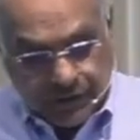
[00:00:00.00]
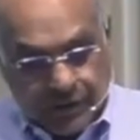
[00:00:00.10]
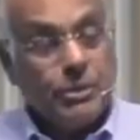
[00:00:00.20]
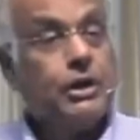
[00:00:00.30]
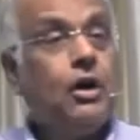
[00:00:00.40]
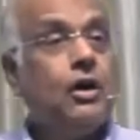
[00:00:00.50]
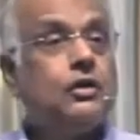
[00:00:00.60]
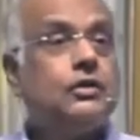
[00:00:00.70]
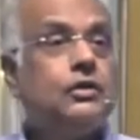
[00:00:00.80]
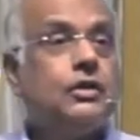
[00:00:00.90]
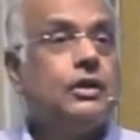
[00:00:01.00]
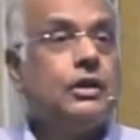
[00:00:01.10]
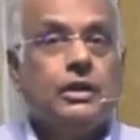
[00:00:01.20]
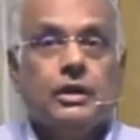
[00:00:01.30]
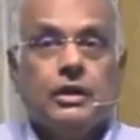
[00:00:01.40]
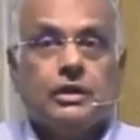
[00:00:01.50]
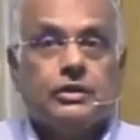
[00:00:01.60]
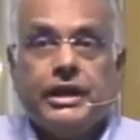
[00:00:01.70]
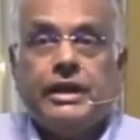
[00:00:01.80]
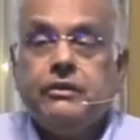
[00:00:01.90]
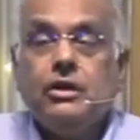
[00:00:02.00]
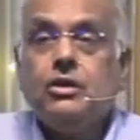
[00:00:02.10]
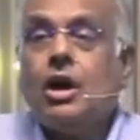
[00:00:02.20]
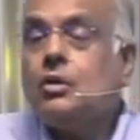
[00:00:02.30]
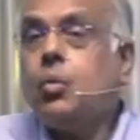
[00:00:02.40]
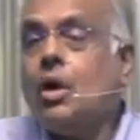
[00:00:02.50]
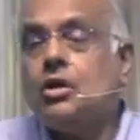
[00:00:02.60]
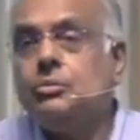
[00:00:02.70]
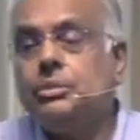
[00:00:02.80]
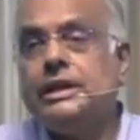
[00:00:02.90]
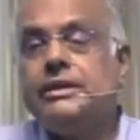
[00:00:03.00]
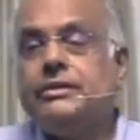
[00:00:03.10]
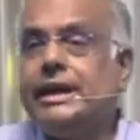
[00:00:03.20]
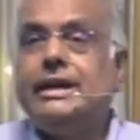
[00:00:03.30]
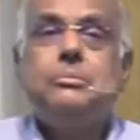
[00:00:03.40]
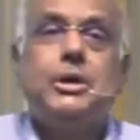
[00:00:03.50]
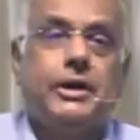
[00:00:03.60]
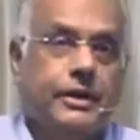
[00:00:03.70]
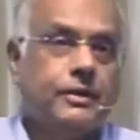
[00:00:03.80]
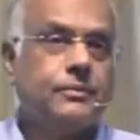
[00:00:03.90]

Because they will not want to believe anybody.